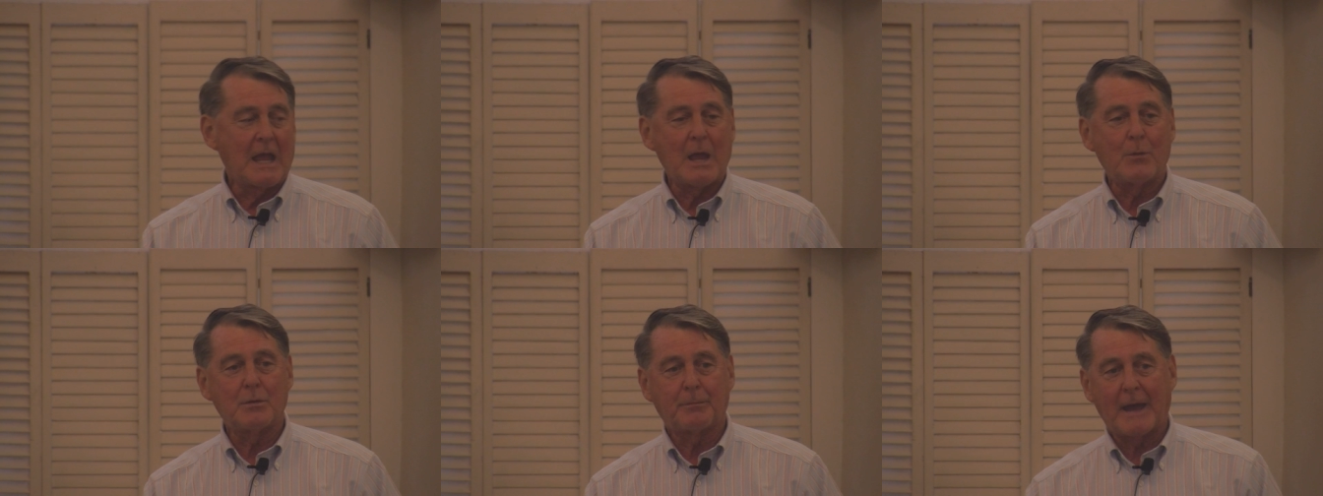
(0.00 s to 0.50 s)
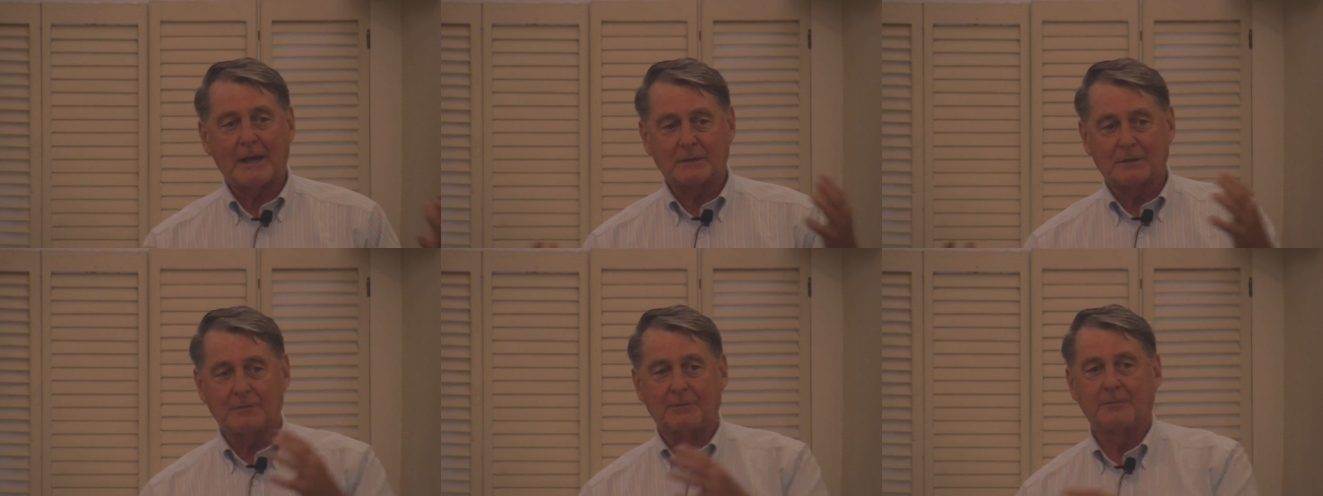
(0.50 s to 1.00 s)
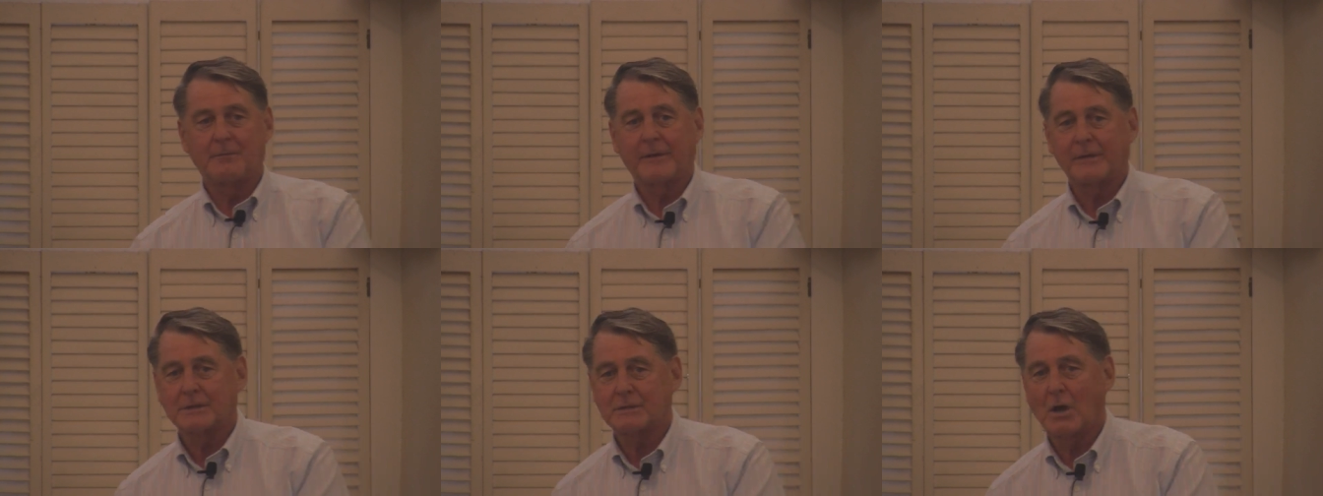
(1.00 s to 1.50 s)
he went back to the
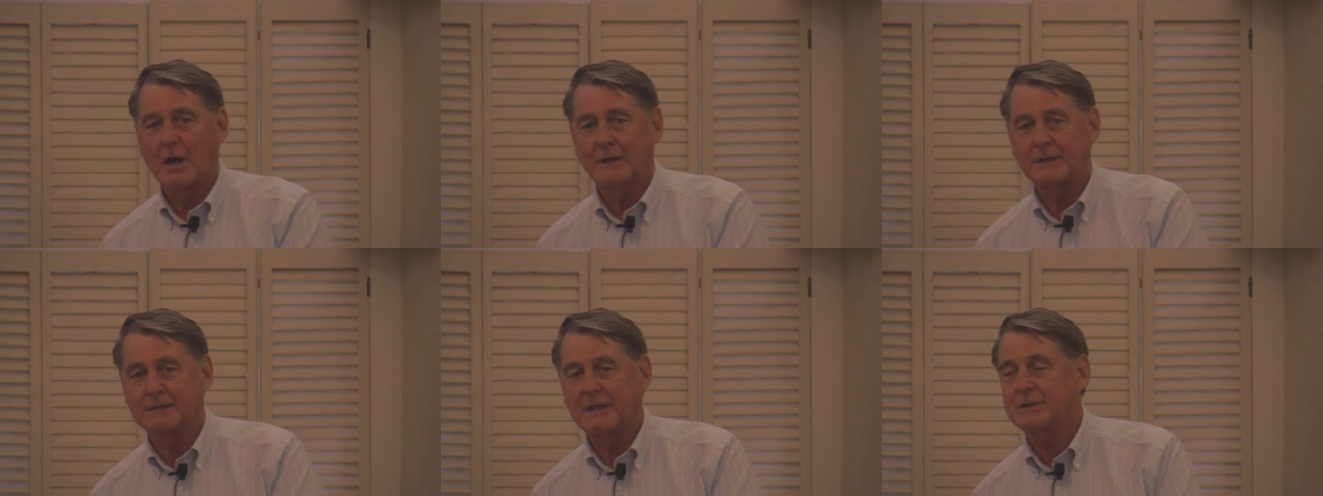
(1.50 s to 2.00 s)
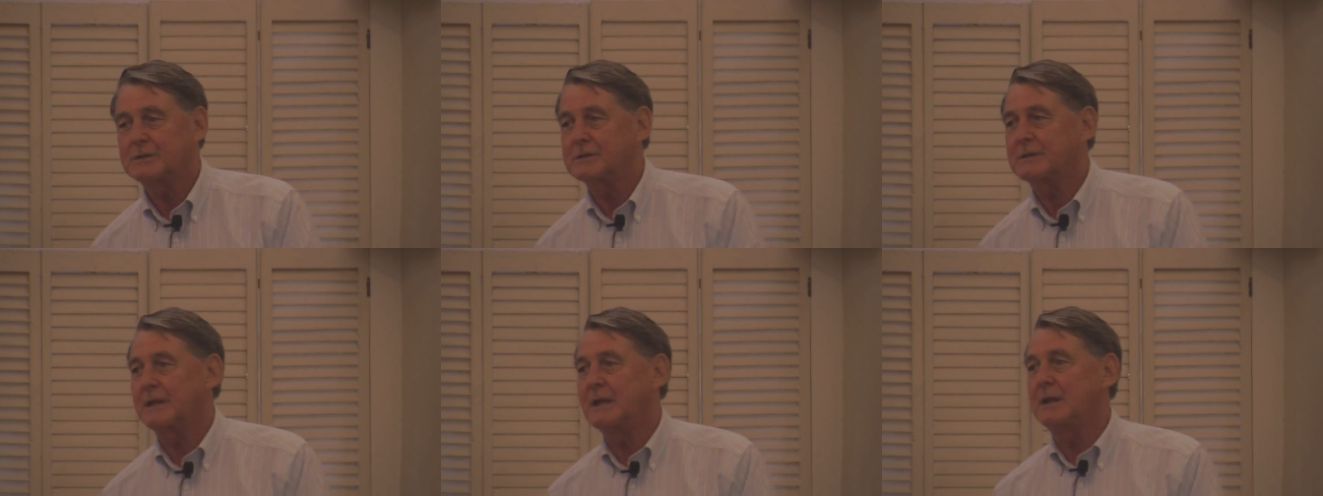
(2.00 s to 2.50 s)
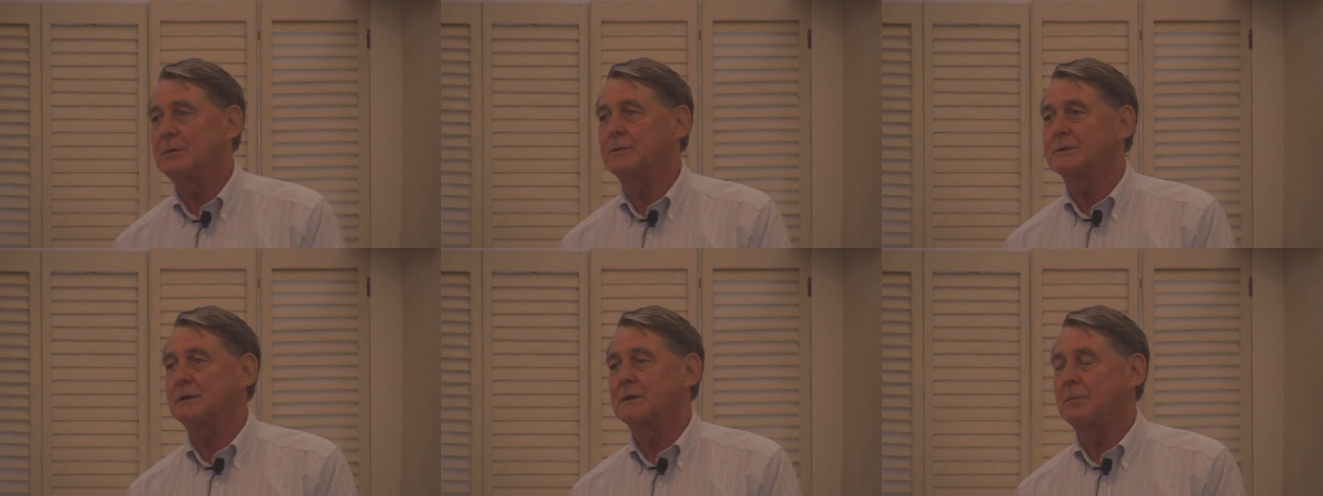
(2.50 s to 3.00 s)
various organizations that he
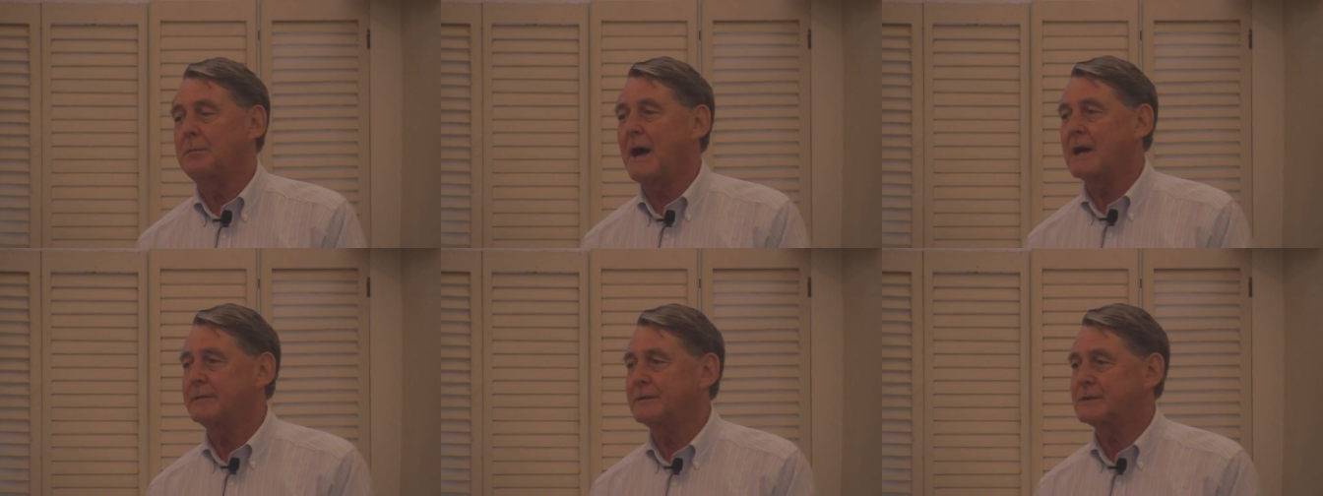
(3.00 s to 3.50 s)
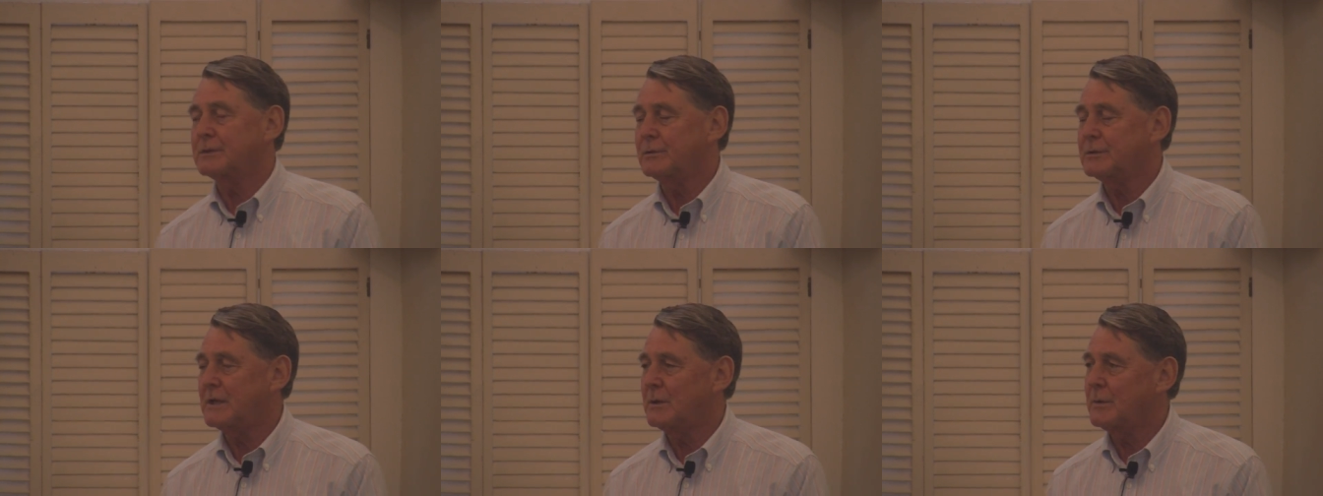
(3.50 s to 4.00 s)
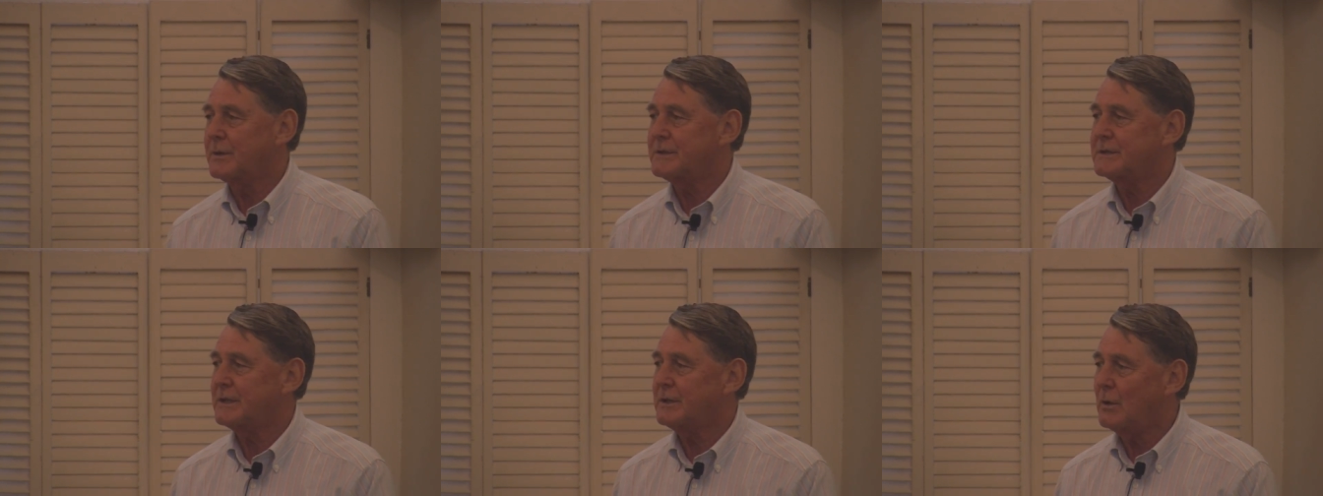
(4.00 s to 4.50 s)
was a, a part of and associated with
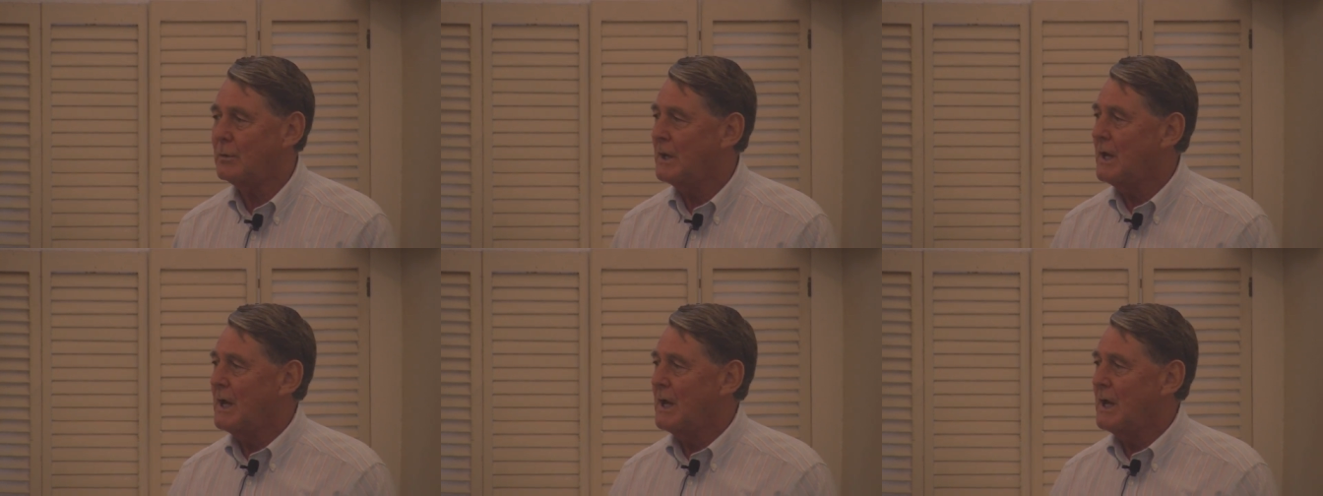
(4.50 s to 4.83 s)
and said, you know,